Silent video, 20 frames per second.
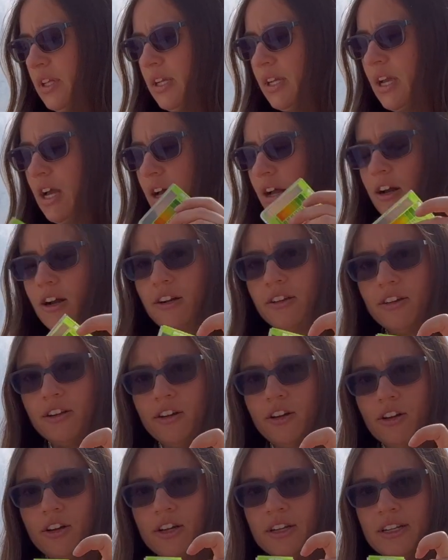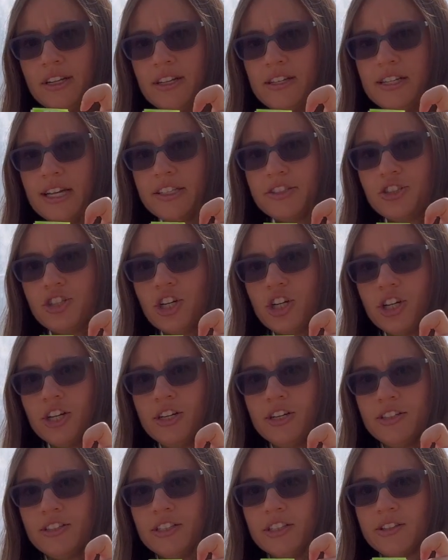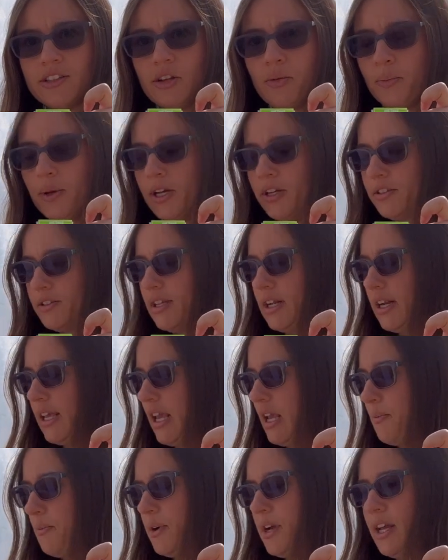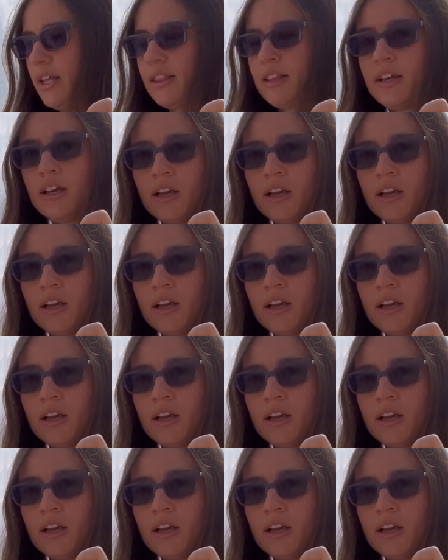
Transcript: Got our little tester, these little pills that it came with